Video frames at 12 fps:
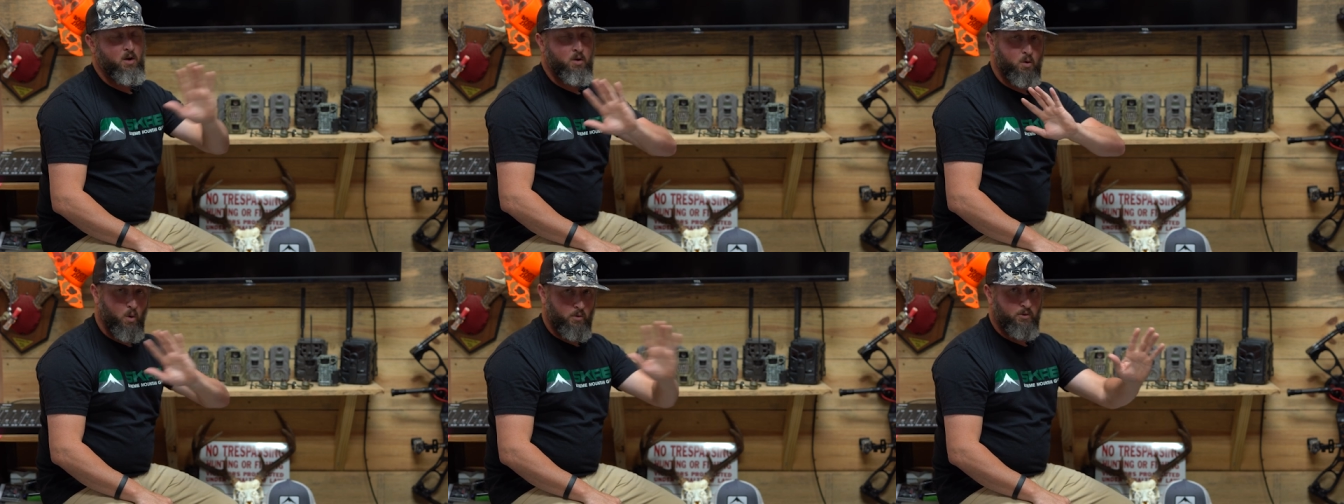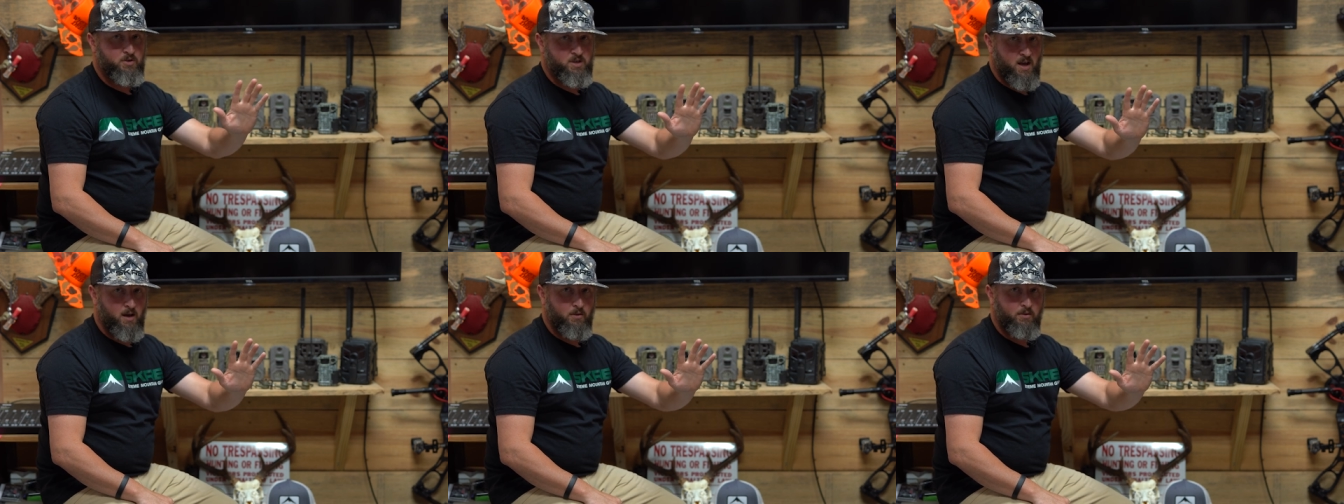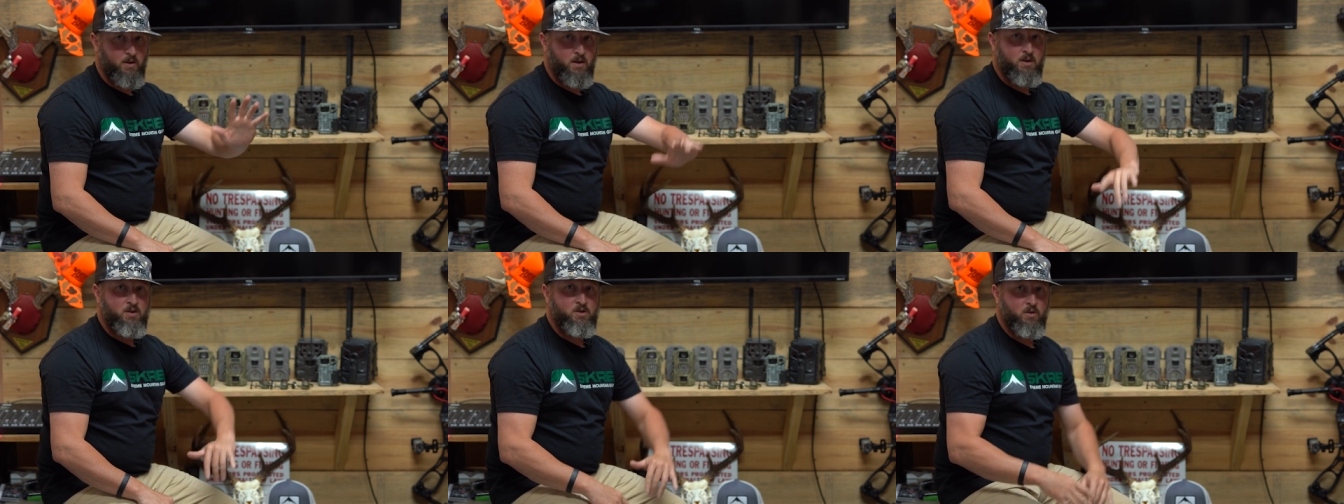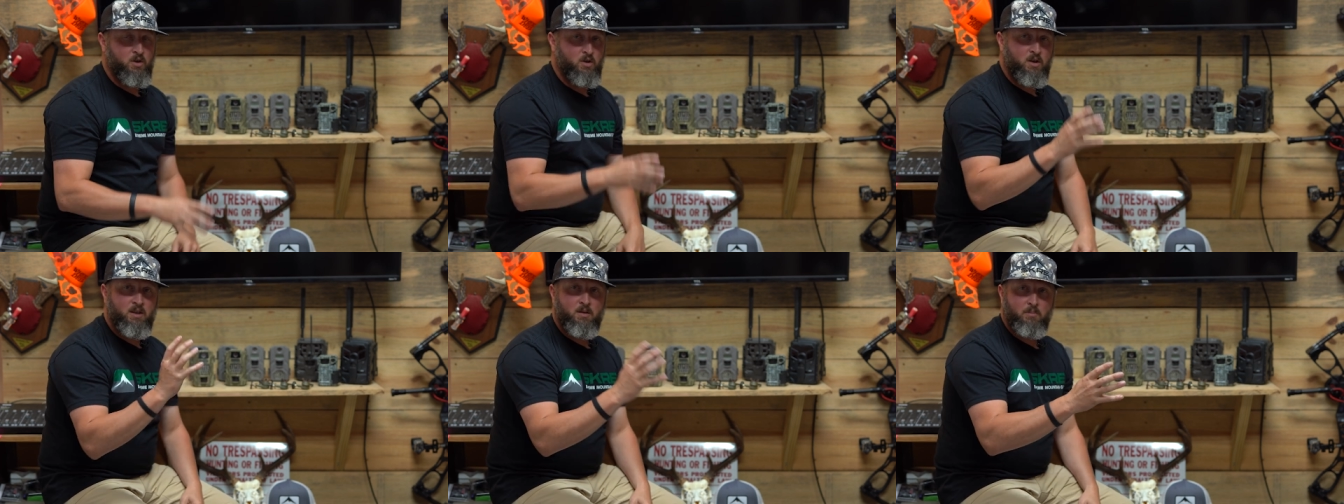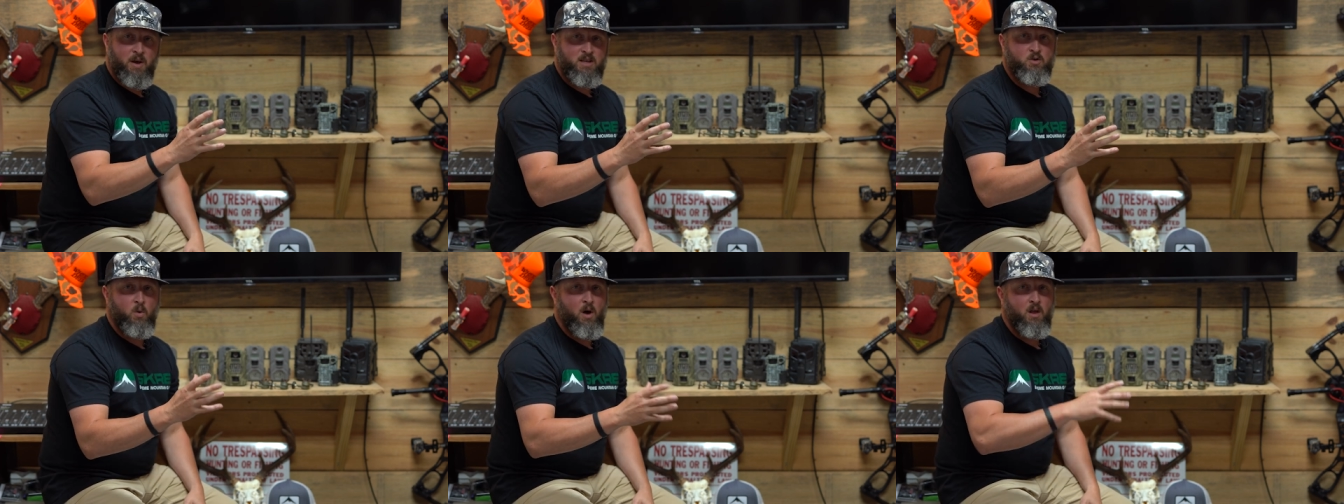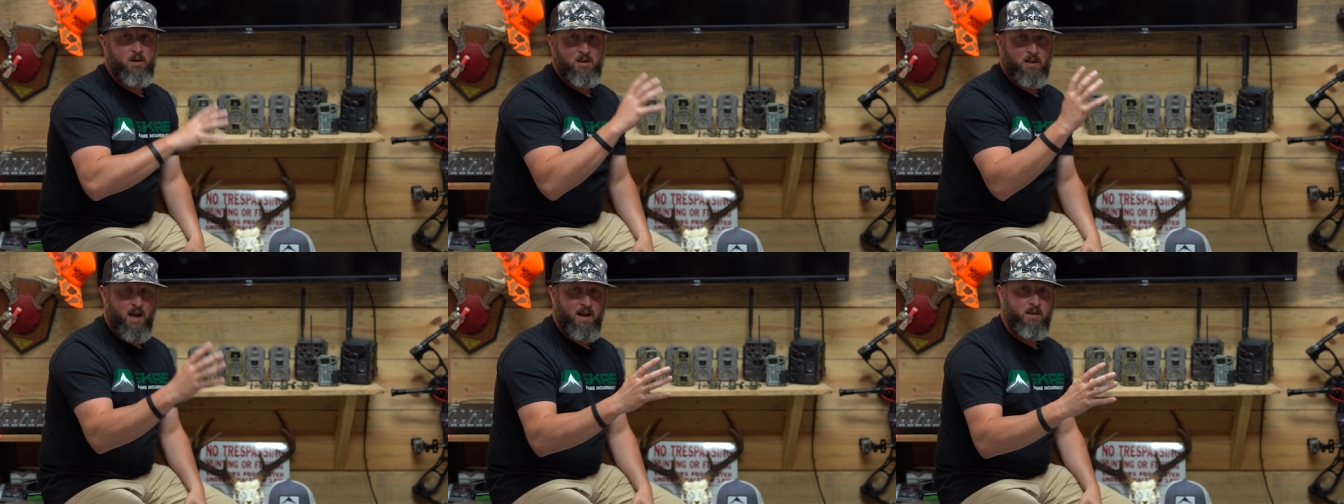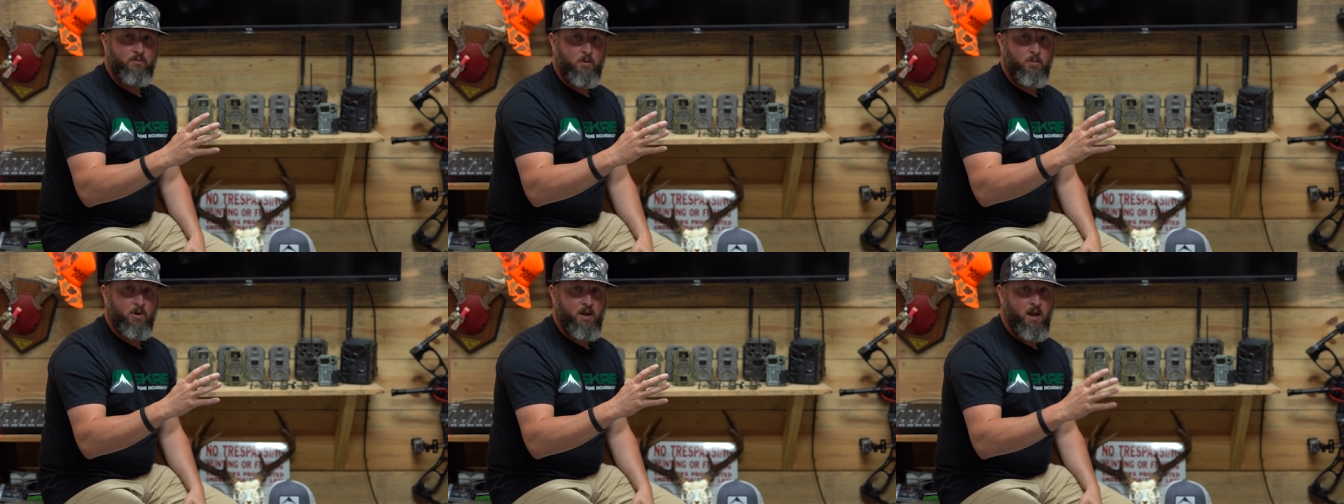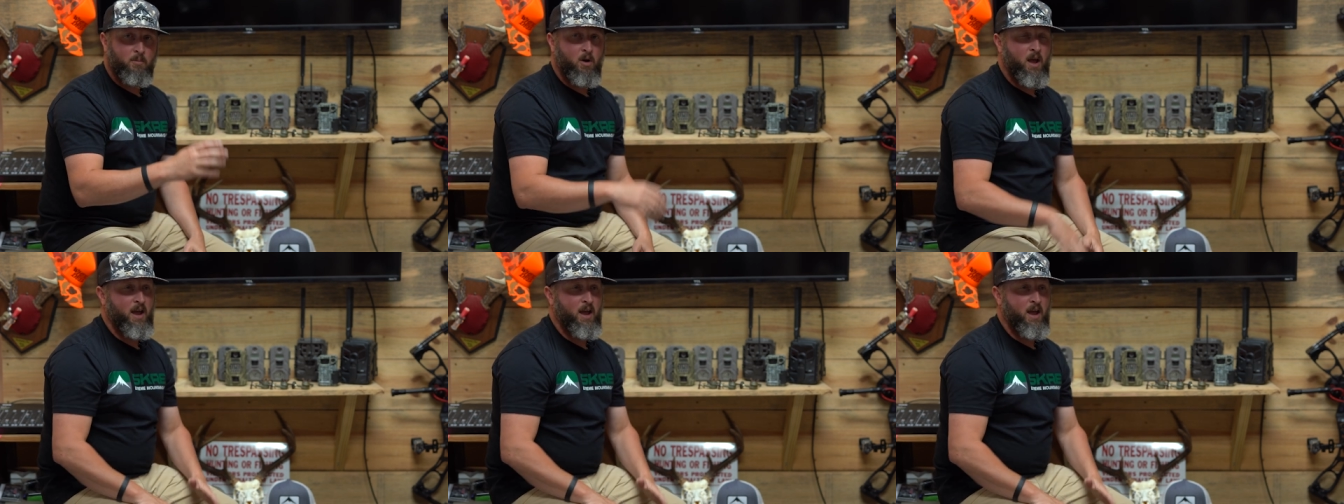north or south so that you get the best quality lighting from your camera.